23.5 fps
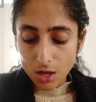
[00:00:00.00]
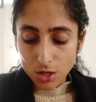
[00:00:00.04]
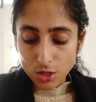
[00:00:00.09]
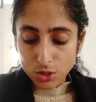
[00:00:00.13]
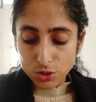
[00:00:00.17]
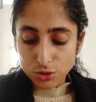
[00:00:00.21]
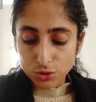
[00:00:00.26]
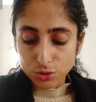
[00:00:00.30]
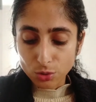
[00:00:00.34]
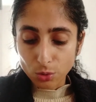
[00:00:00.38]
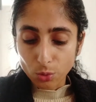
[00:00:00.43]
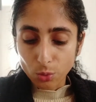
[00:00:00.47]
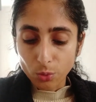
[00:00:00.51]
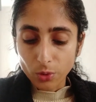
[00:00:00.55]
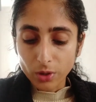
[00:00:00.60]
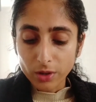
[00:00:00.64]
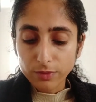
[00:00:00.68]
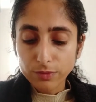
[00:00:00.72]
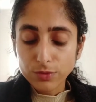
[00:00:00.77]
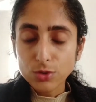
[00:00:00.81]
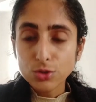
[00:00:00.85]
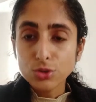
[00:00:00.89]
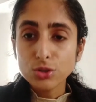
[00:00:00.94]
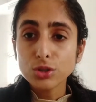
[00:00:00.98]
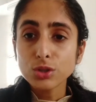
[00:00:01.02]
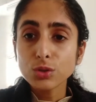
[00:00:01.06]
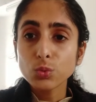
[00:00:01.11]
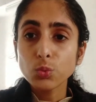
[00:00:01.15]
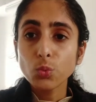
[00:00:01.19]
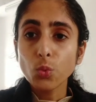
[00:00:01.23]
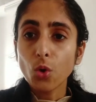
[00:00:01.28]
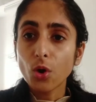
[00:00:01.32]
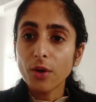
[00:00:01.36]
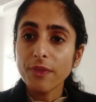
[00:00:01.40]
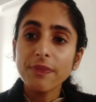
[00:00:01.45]
So if you just
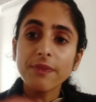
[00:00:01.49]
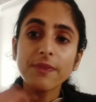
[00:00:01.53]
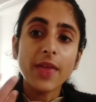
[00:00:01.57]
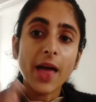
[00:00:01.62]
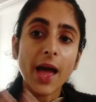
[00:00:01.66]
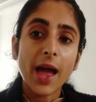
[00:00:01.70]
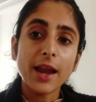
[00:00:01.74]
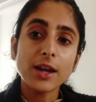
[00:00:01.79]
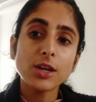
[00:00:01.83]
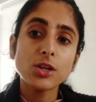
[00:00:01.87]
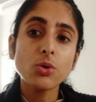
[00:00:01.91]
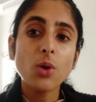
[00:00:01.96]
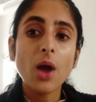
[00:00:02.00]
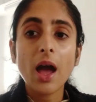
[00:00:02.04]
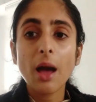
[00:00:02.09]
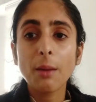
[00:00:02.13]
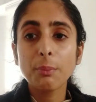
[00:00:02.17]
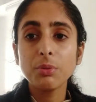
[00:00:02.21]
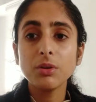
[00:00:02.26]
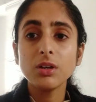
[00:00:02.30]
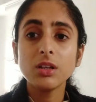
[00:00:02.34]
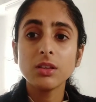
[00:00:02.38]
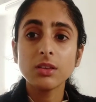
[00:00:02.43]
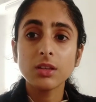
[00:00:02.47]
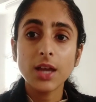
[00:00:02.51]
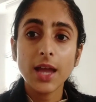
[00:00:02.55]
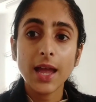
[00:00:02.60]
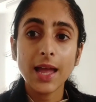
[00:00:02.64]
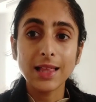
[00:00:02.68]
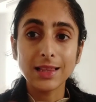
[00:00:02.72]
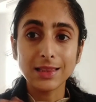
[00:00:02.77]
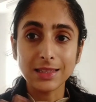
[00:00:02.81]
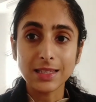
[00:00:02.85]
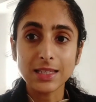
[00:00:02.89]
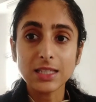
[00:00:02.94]
want that to happen in the
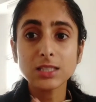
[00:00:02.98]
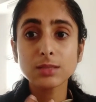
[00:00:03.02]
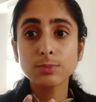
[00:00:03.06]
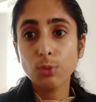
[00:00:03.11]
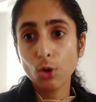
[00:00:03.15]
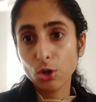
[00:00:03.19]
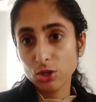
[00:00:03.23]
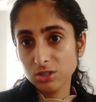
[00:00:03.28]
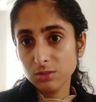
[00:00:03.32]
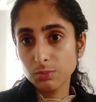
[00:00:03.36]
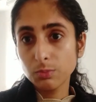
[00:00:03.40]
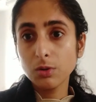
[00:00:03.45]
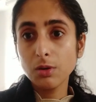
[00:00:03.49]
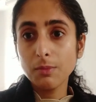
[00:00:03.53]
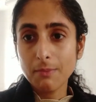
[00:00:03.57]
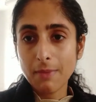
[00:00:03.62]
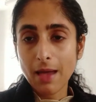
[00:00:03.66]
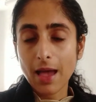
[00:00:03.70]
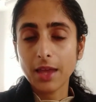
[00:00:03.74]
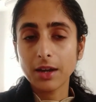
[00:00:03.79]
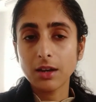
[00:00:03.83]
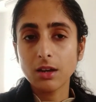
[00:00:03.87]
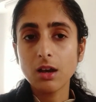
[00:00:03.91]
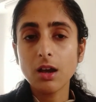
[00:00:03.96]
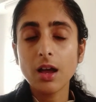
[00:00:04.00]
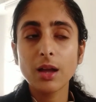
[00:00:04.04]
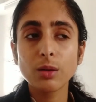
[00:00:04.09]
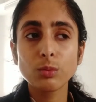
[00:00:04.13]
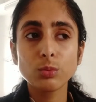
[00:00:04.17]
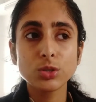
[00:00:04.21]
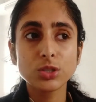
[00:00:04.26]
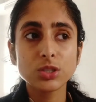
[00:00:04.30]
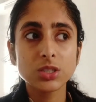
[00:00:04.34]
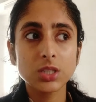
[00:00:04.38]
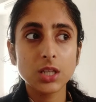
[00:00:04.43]
healthiest possible manner, I
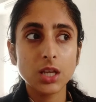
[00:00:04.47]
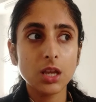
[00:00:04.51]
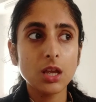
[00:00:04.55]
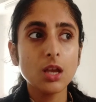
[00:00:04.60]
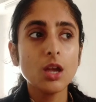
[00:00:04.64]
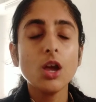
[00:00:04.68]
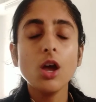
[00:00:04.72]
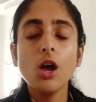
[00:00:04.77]
would say